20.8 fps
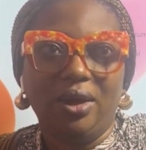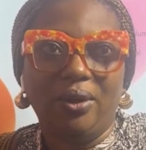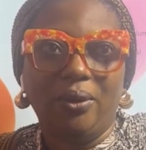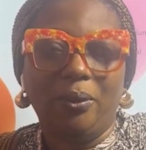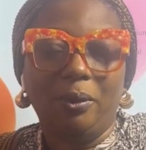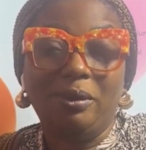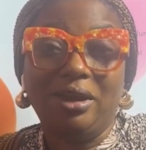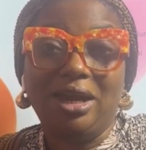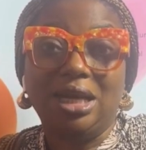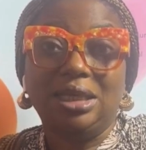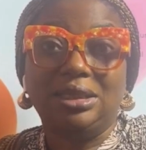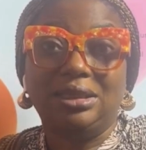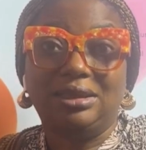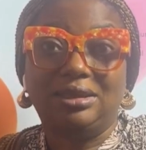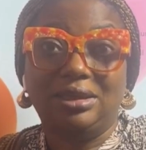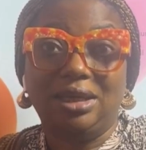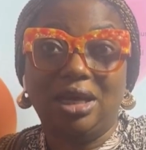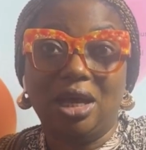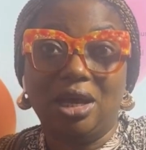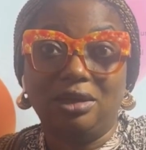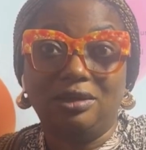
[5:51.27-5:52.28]
We began to
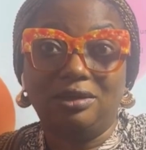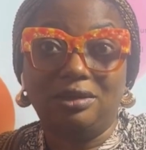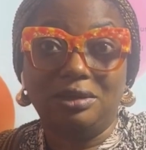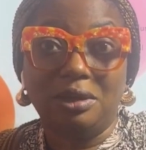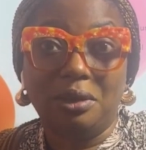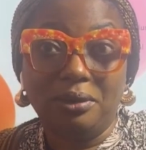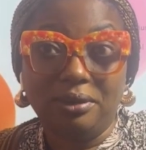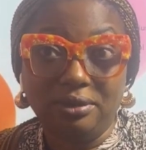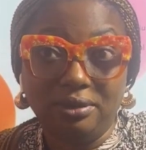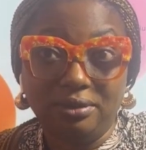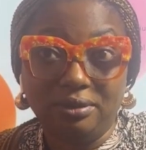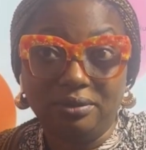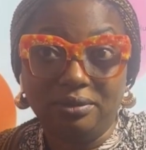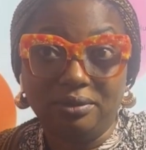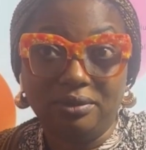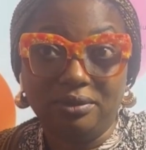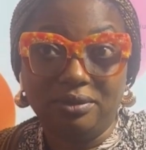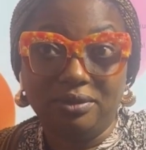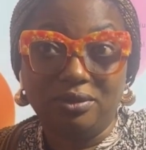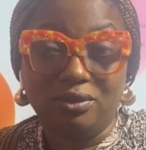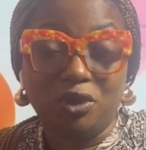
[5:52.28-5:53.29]
see our son
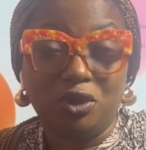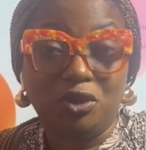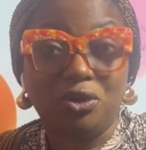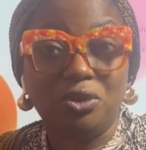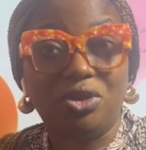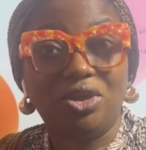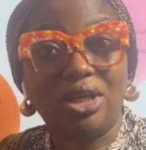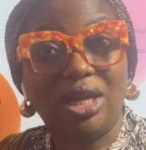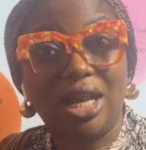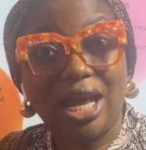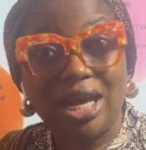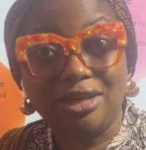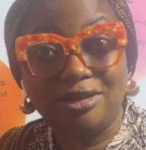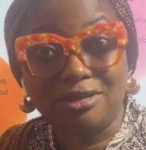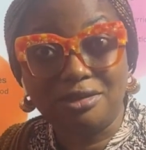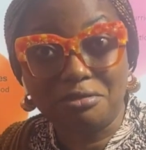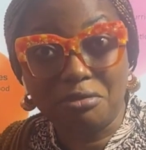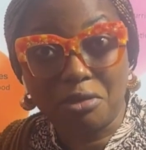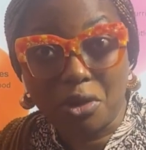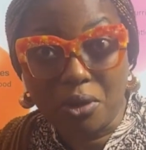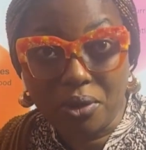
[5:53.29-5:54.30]

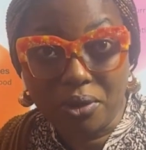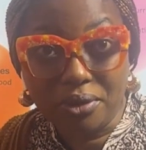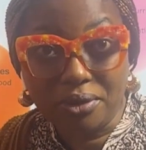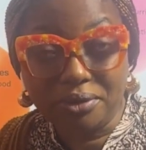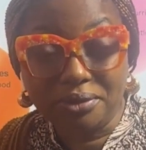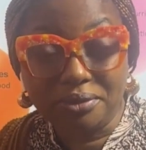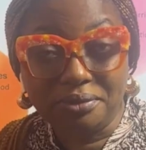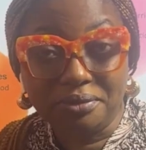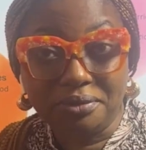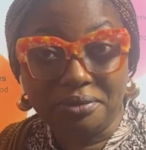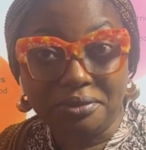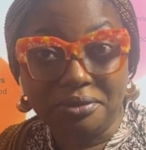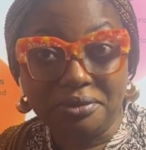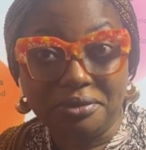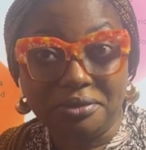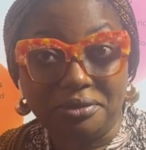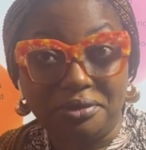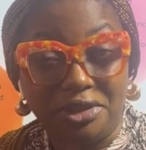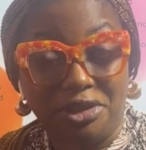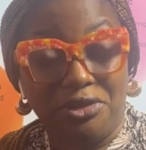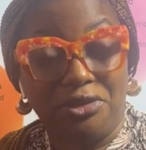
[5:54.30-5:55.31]
socialize more.
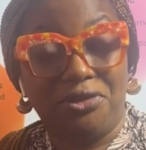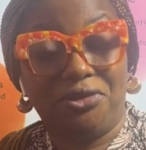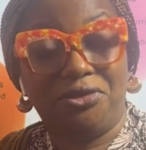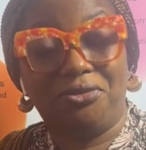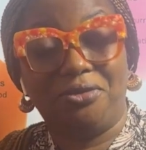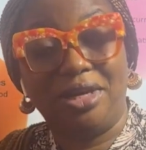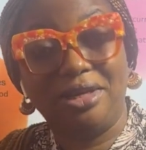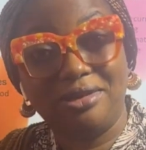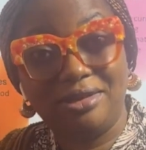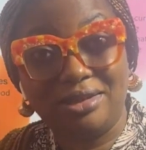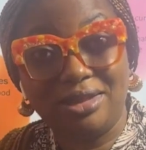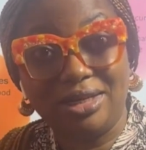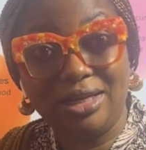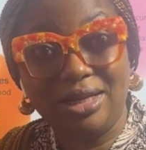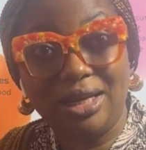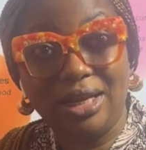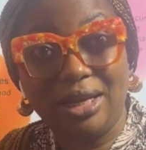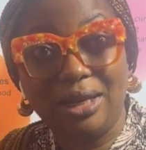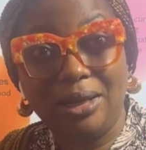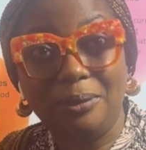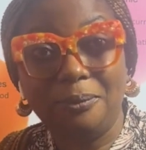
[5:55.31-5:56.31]

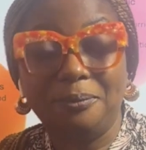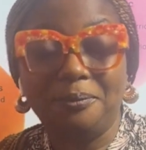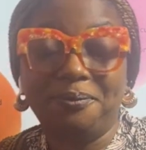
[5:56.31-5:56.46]
Interestingly,